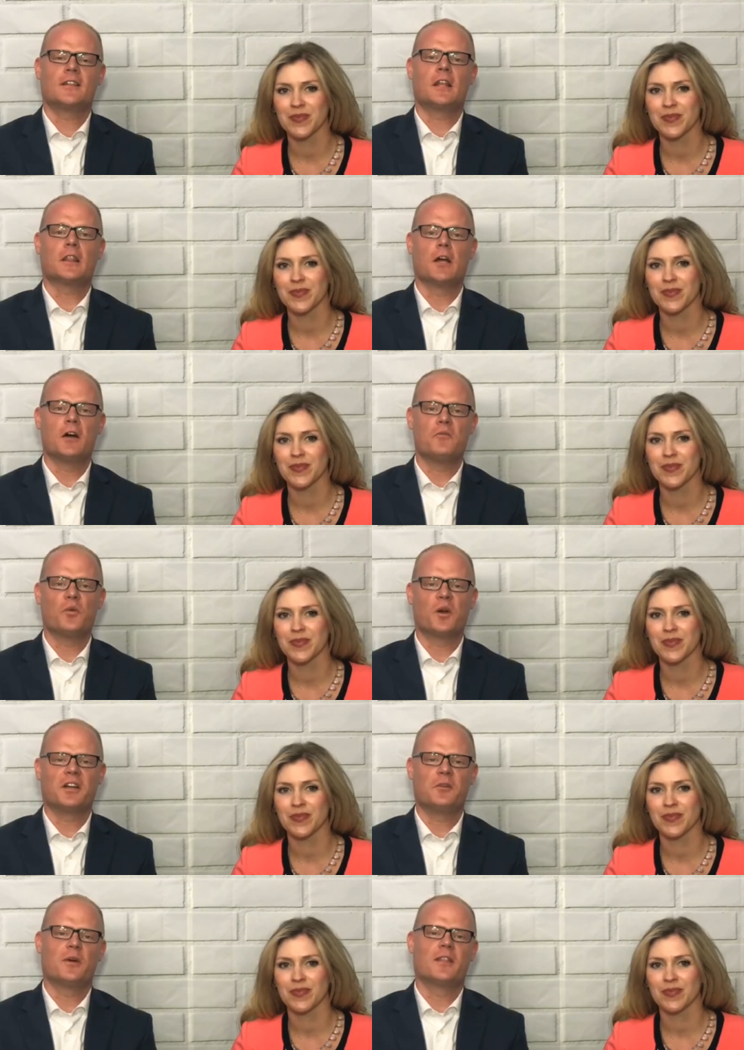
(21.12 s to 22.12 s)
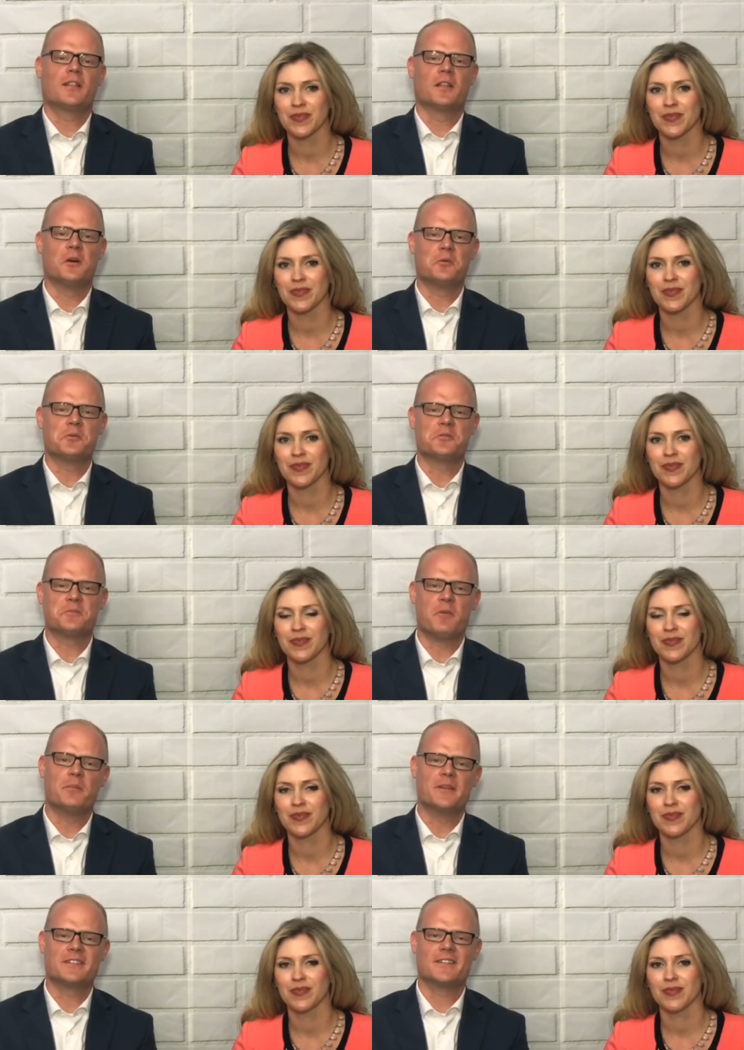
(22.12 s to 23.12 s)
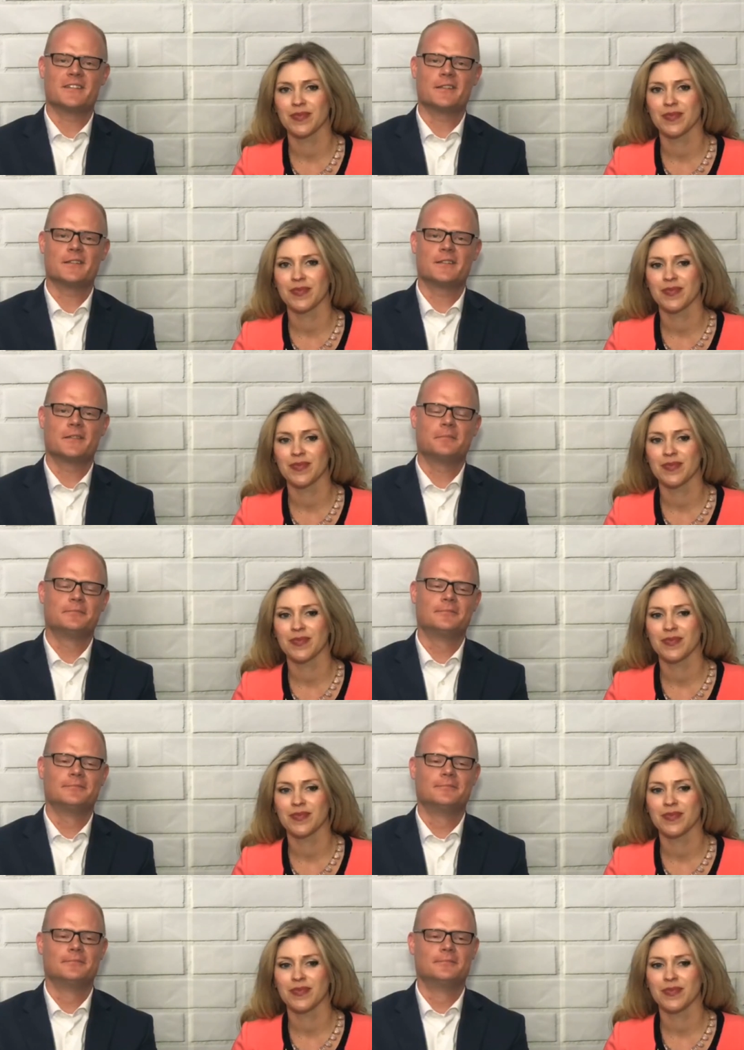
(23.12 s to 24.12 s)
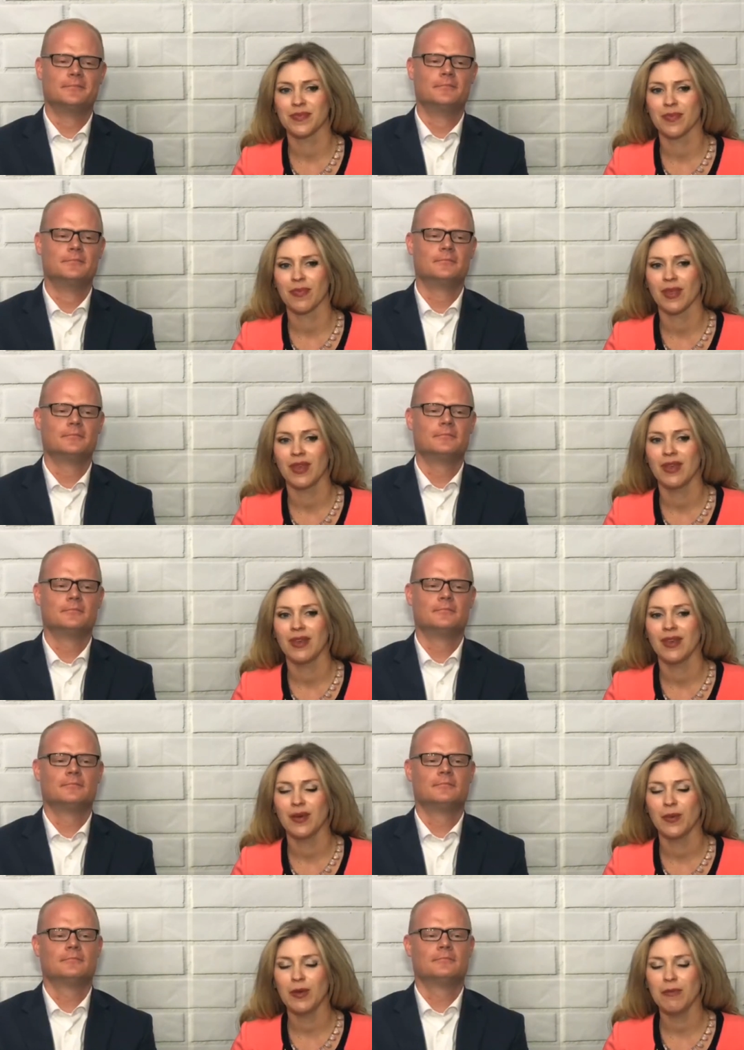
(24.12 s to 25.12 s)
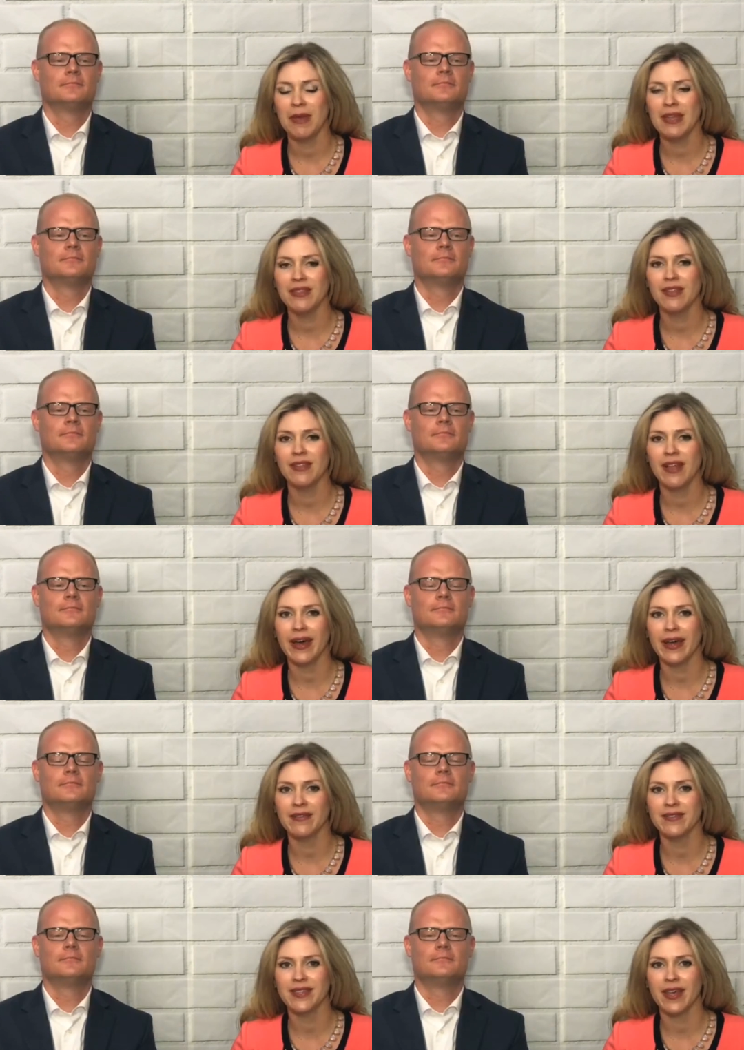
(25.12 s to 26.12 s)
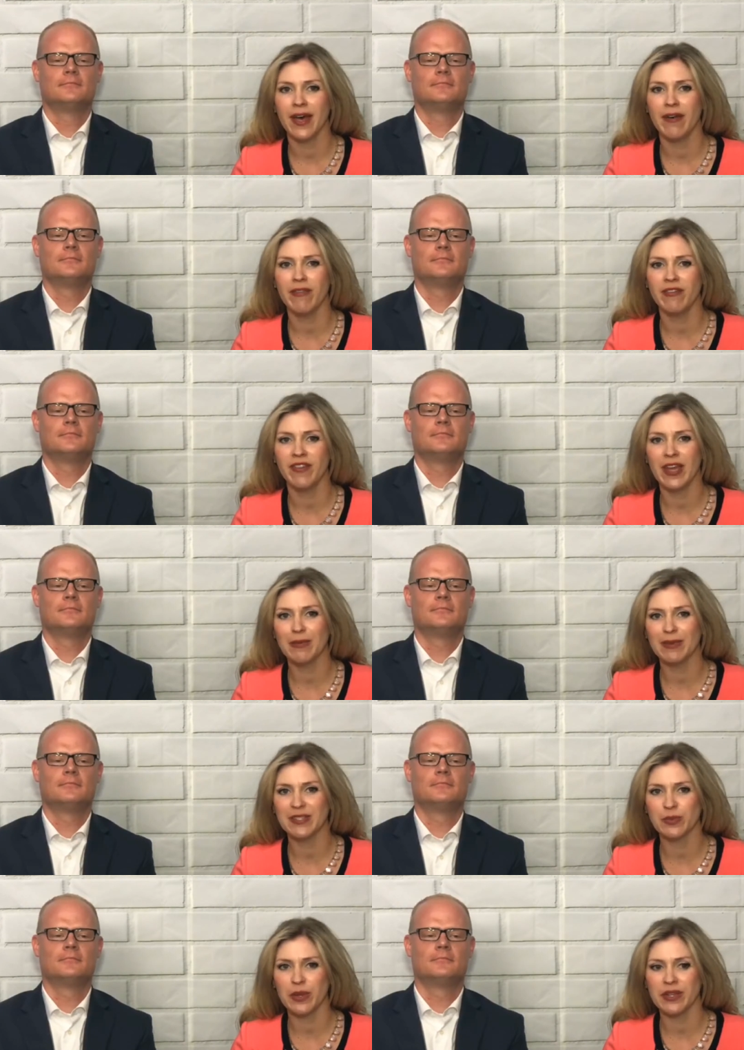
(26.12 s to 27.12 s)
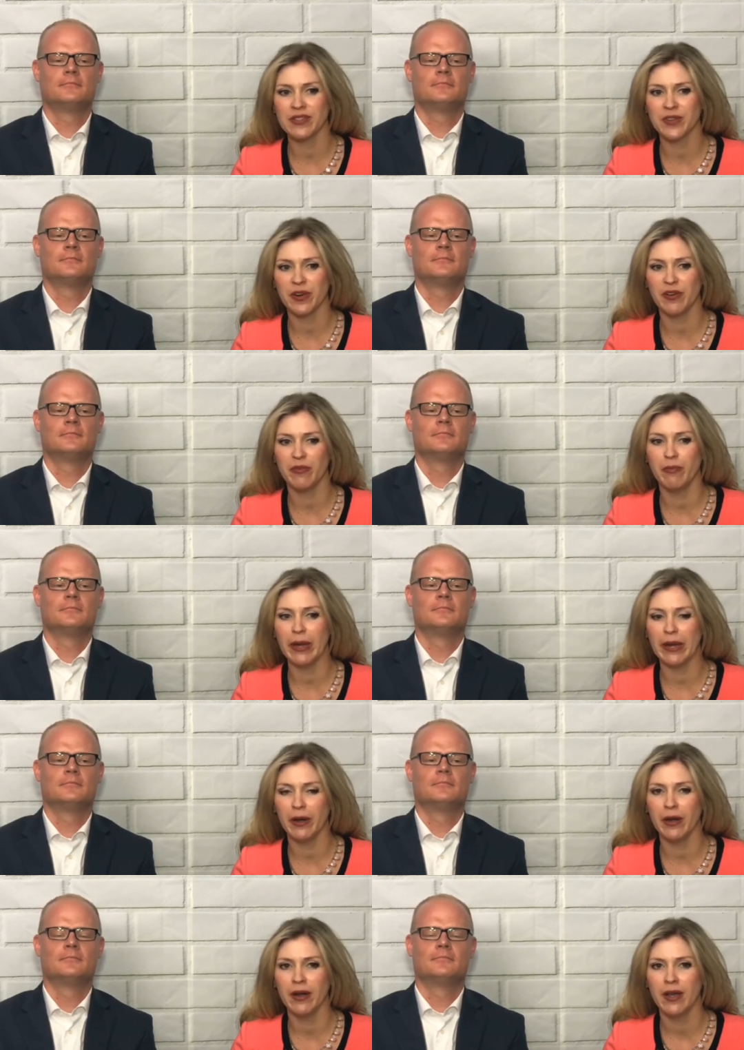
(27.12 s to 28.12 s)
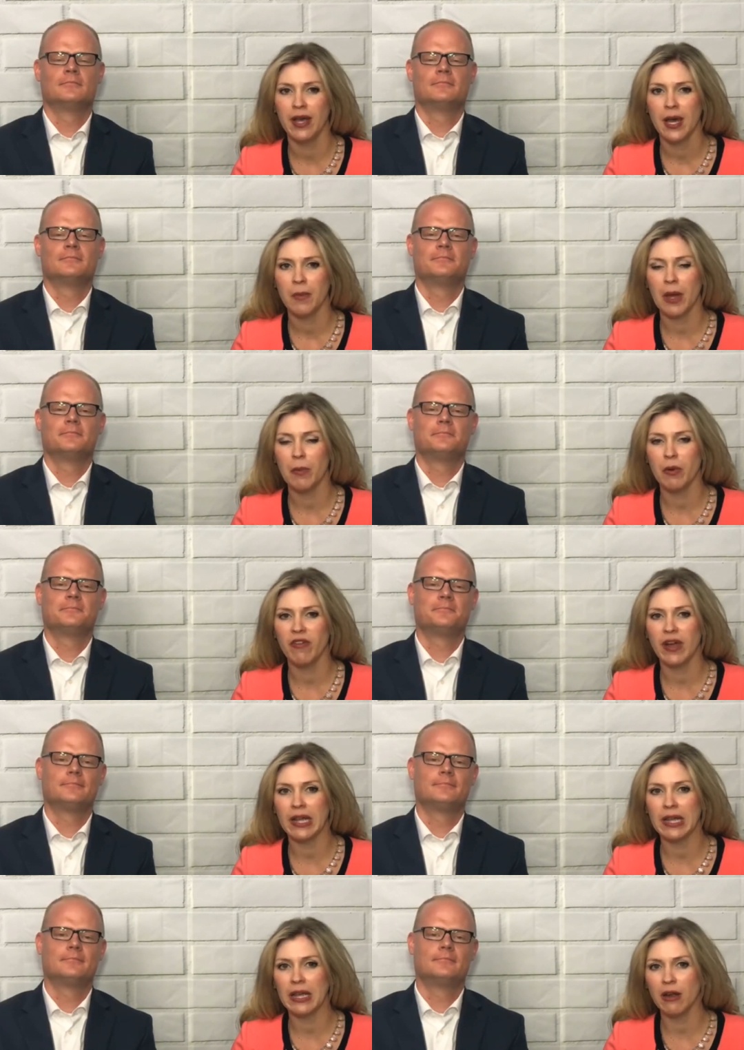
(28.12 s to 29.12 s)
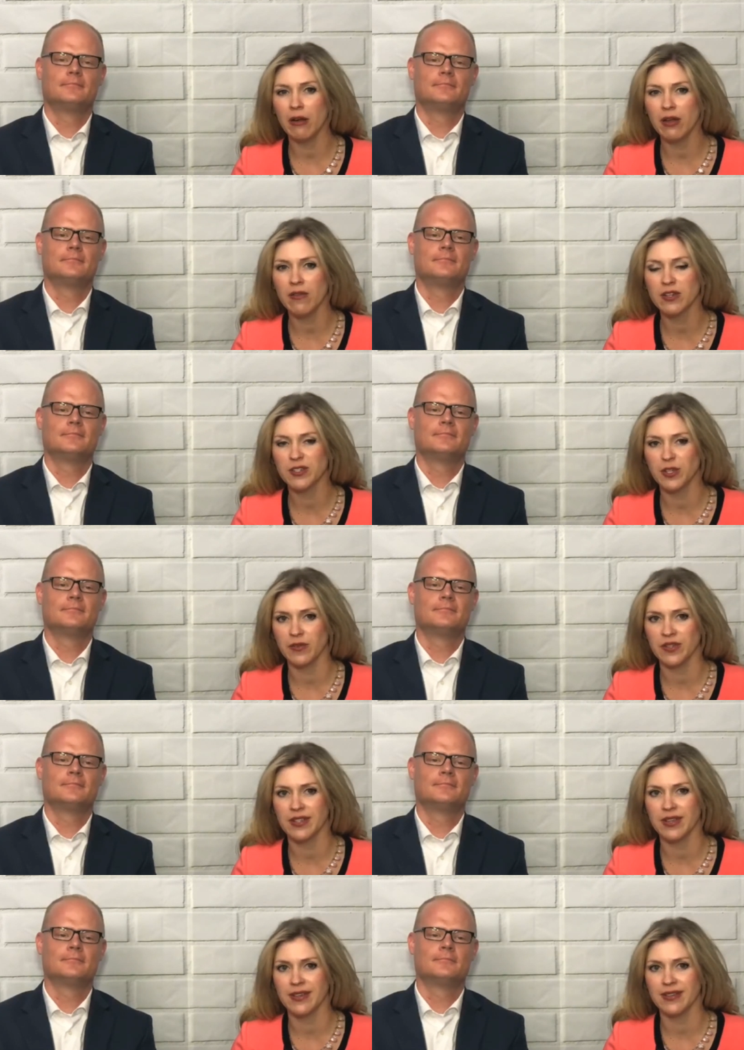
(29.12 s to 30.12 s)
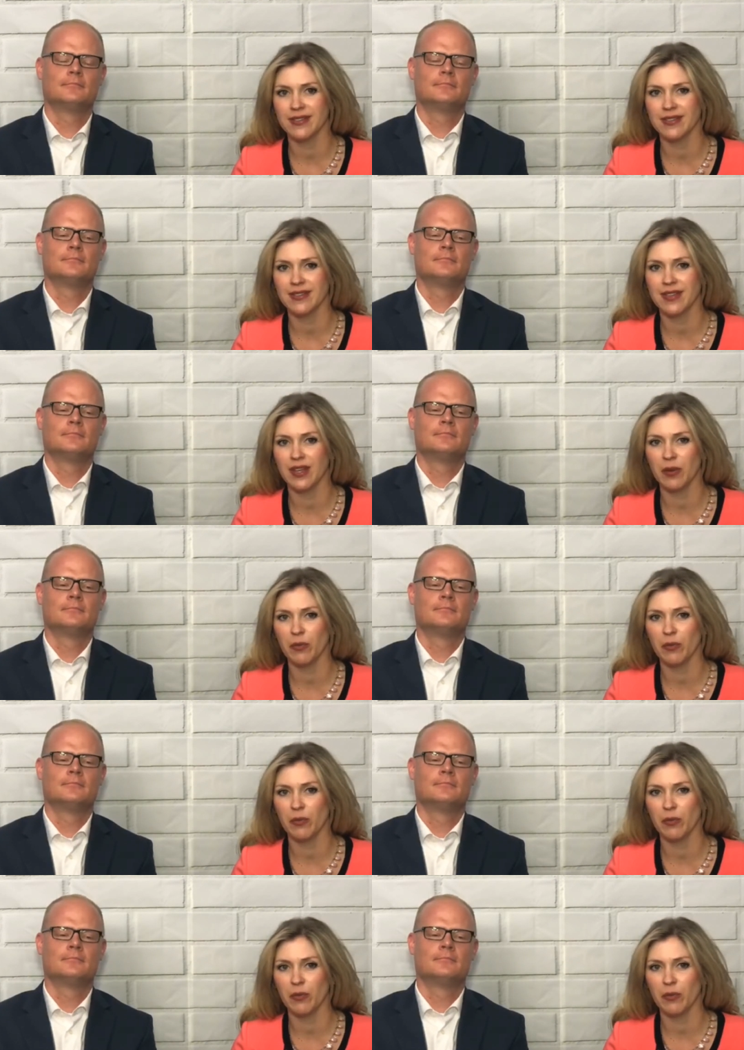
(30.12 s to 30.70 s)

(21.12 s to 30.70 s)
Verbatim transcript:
Speaker 1: us that they love working with local small businesses.
Speaker 2: We make the lives of the families we serve better by providing caregiver services